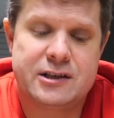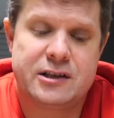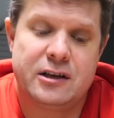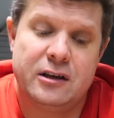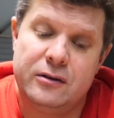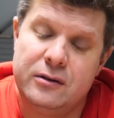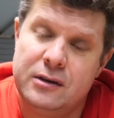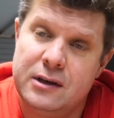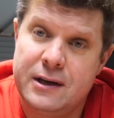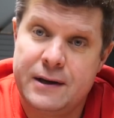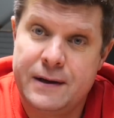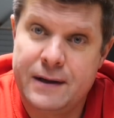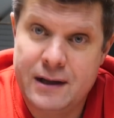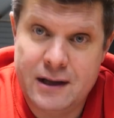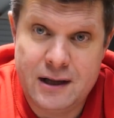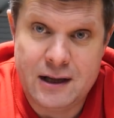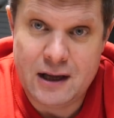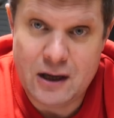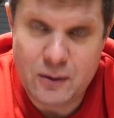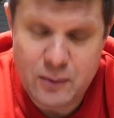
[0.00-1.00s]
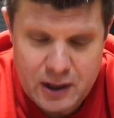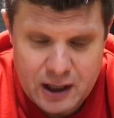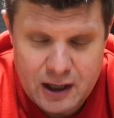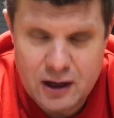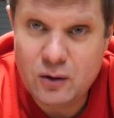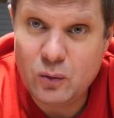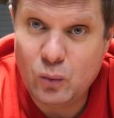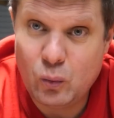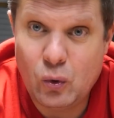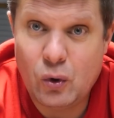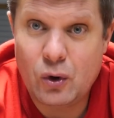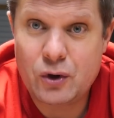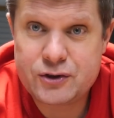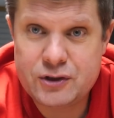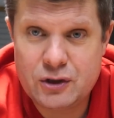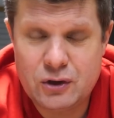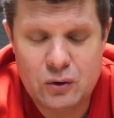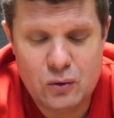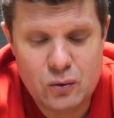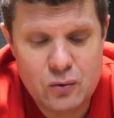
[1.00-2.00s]
So here we go,
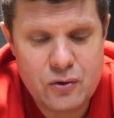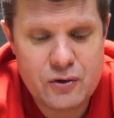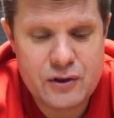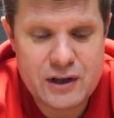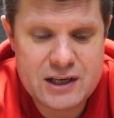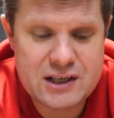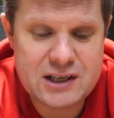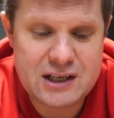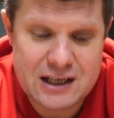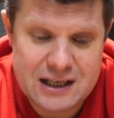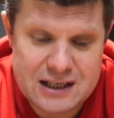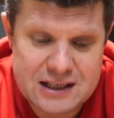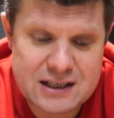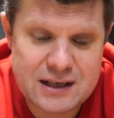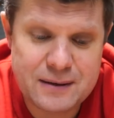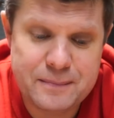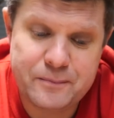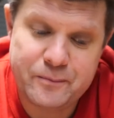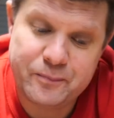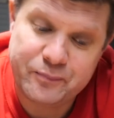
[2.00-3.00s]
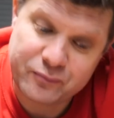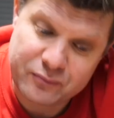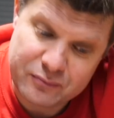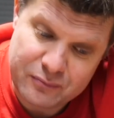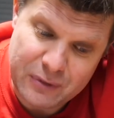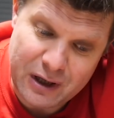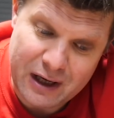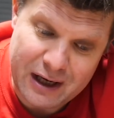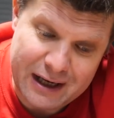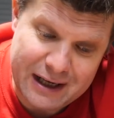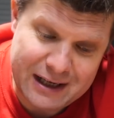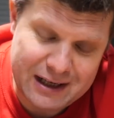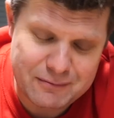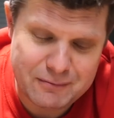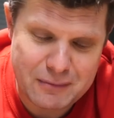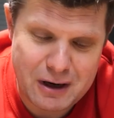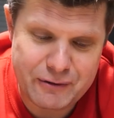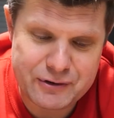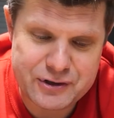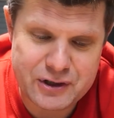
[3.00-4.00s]
walks and all, this is my
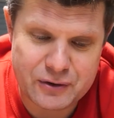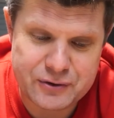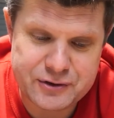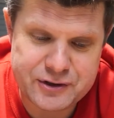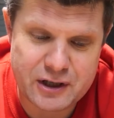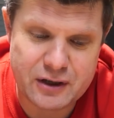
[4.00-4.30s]
results.